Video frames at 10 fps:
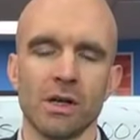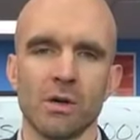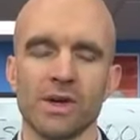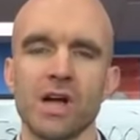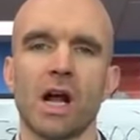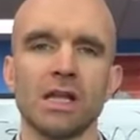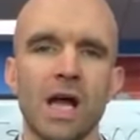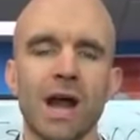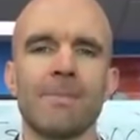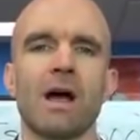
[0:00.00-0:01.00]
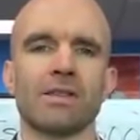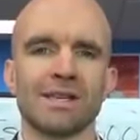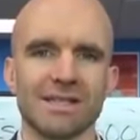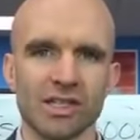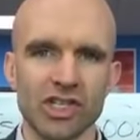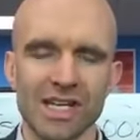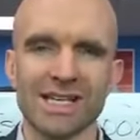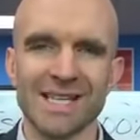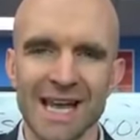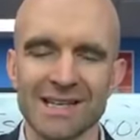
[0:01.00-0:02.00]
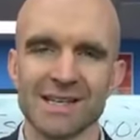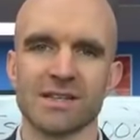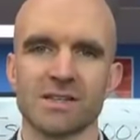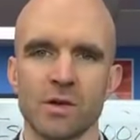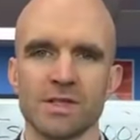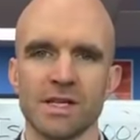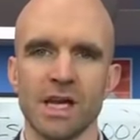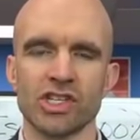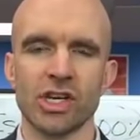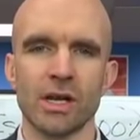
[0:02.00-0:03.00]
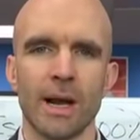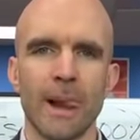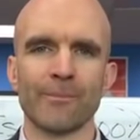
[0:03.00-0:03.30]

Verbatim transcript: We talk a lot about this in the Cheeky Scientist Association.